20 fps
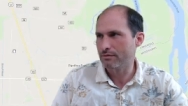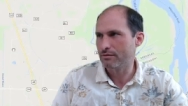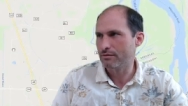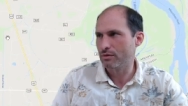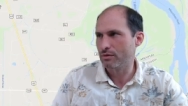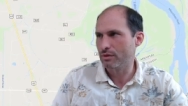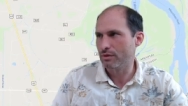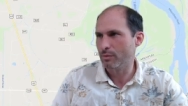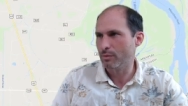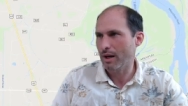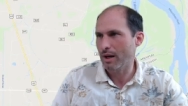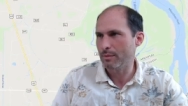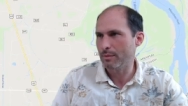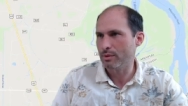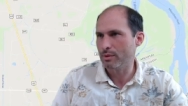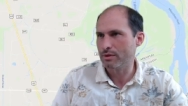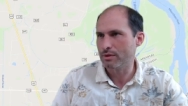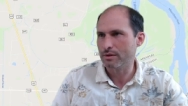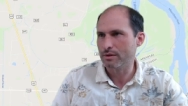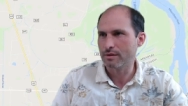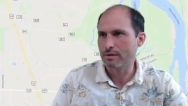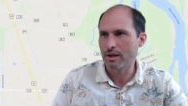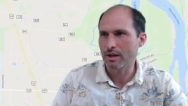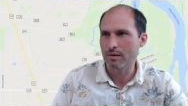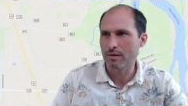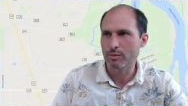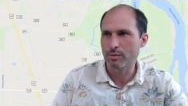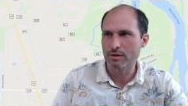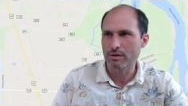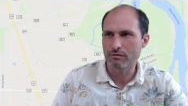Really popular
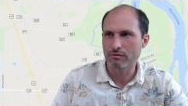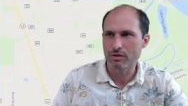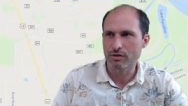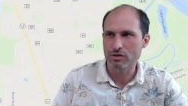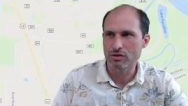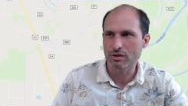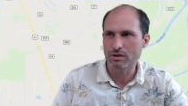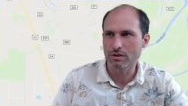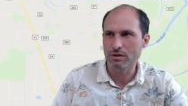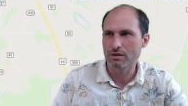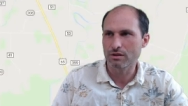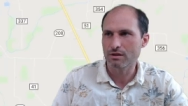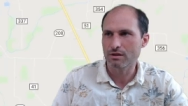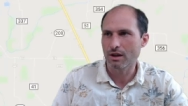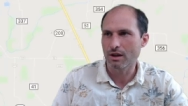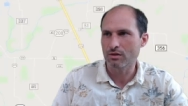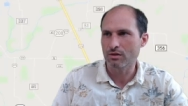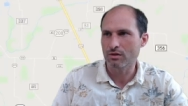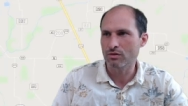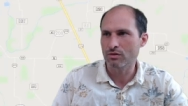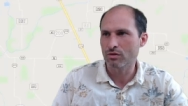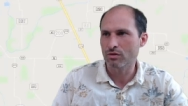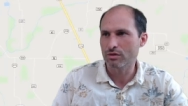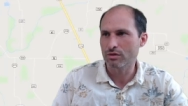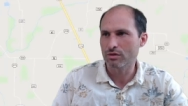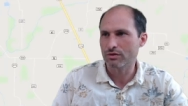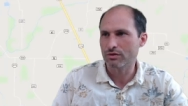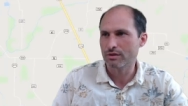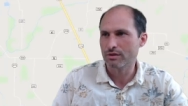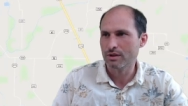camping, fishing,
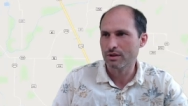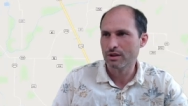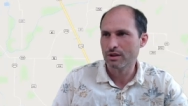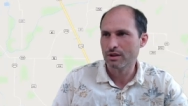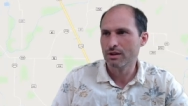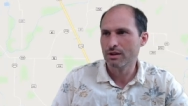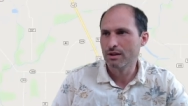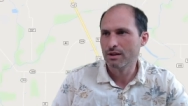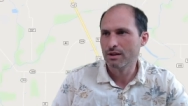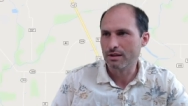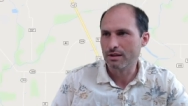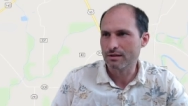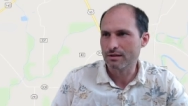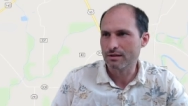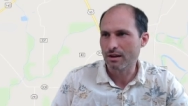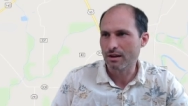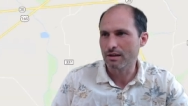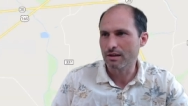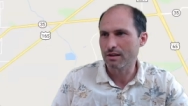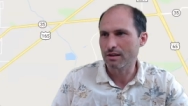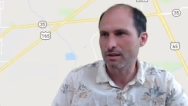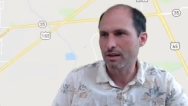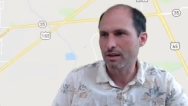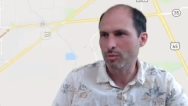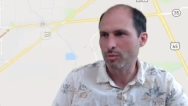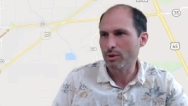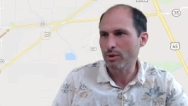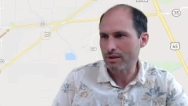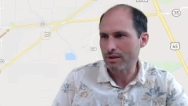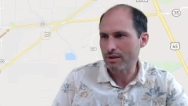outdoors, exciting kind
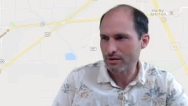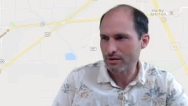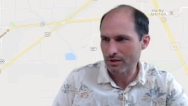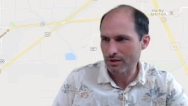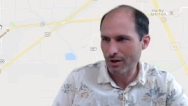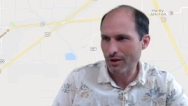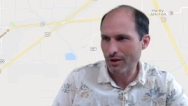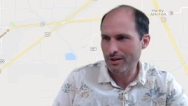of place to go.